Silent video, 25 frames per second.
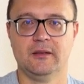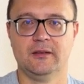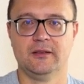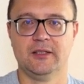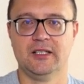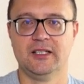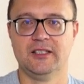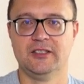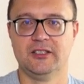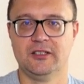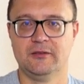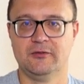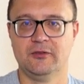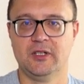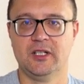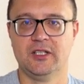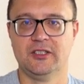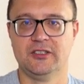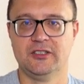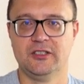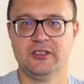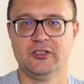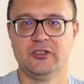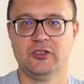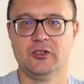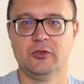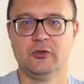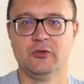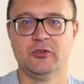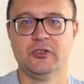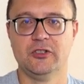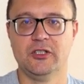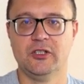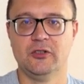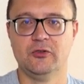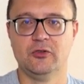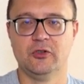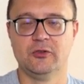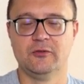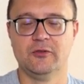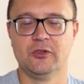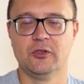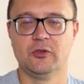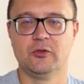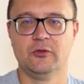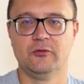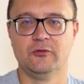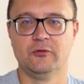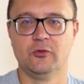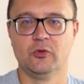These devices use
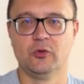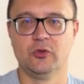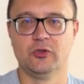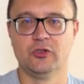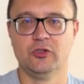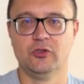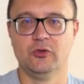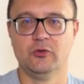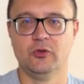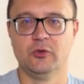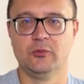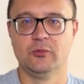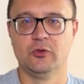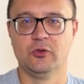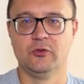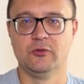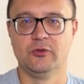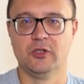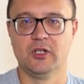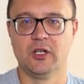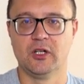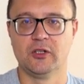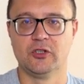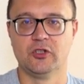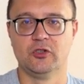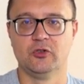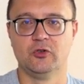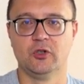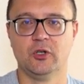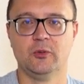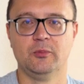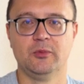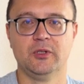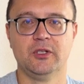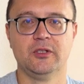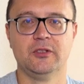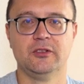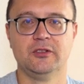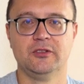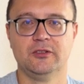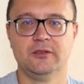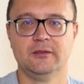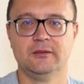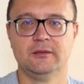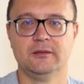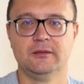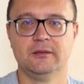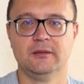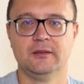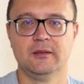centrifugal force to remove large droplets.
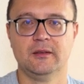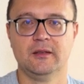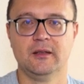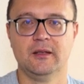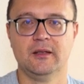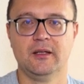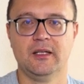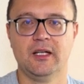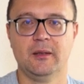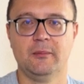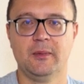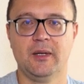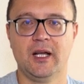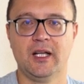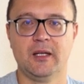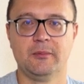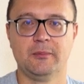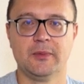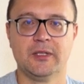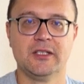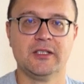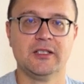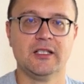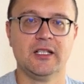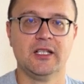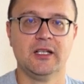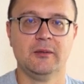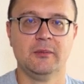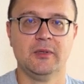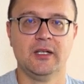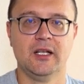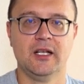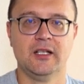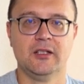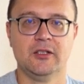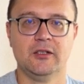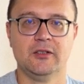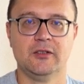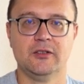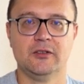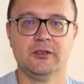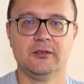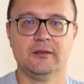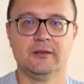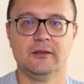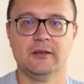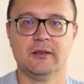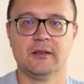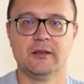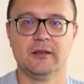Lamella mist eliminators.
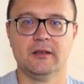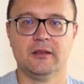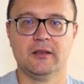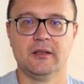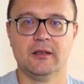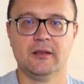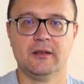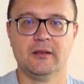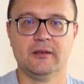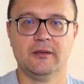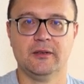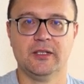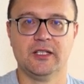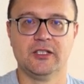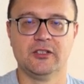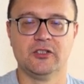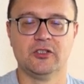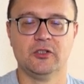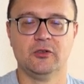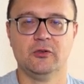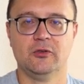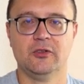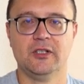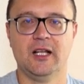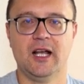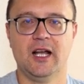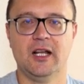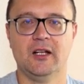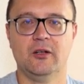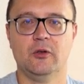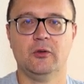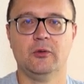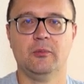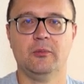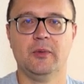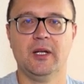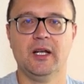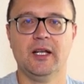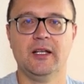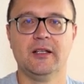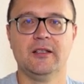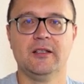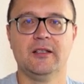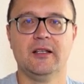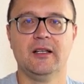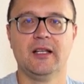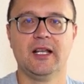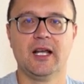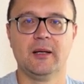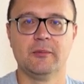These use angled
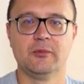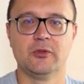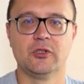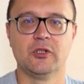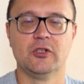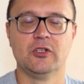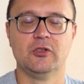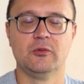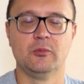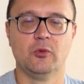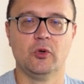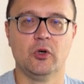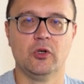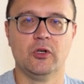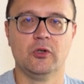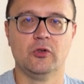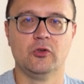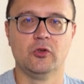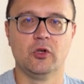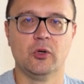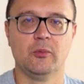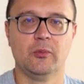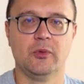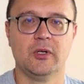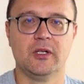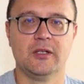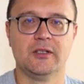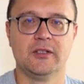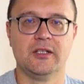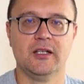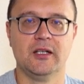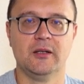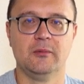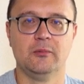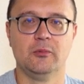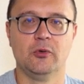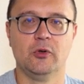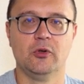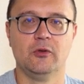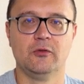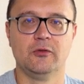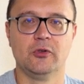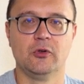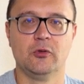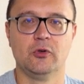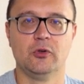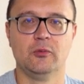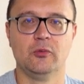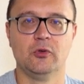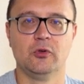plates to capture smaller droplets and improve
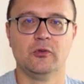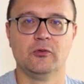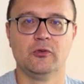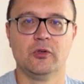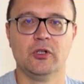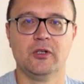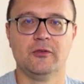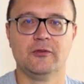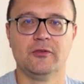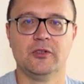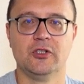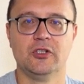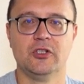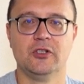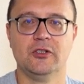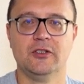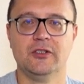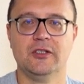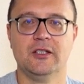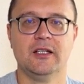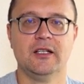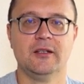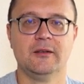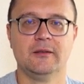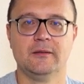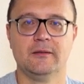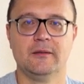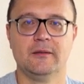the removal efficiency.